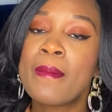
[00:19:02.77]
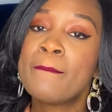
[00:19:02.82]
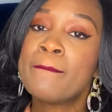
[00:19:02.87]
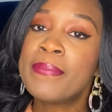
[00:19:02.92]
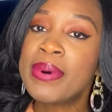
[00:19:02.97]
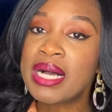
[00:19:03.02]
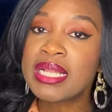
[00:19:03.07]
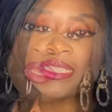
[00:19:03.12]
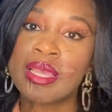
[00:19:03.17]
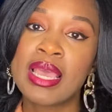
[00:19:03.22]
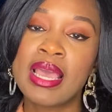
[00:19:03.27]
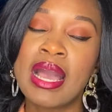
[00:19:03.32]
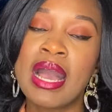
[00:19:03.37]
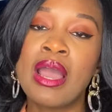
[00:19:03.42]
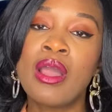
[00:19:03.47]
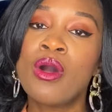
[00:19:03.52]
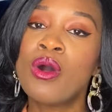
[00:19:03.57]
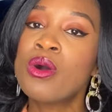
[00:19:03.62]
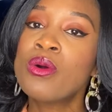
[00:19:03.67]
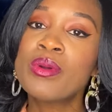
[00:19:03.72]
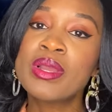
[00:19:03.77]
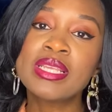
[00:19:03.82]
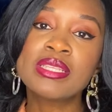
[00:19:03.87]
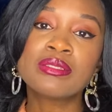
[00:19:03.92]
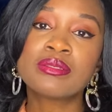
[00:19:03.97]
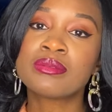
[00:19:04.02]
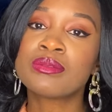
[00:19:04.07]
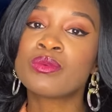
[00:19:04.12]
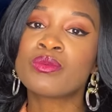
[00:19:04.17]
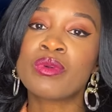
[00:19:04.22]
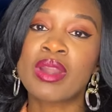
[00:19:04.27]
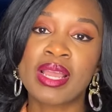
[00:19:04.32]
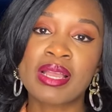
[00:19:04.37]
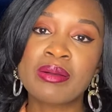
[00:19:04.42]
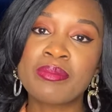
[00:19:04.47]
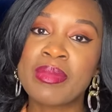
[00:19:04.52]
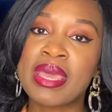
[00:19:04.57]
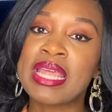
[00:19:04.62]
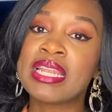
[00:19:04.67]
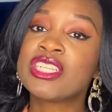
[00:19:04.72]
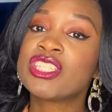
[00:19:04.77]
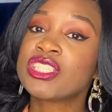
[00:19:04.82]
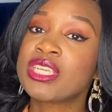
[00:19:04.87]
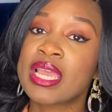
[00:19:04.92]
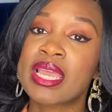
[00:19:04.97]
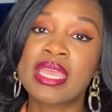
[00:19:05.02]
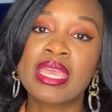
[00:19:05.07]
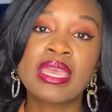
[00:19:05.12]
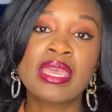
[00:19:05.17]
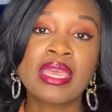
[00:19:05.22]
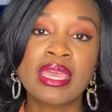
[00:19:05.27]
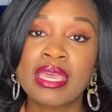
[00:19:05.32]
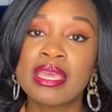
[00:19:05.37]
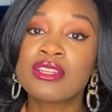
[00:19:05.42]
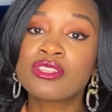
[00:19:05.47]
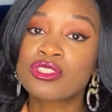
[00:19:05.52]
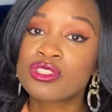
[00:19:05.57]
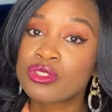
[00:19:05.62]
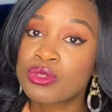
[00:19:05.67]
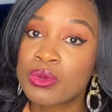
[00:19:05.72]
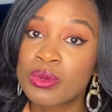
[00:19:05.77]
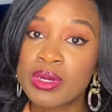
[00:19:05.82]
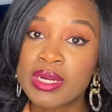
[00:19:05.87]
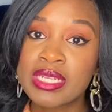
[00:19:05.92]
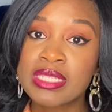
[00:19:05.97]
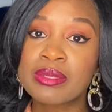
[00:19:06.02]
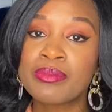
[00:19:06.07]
But I always recommend checking in stores,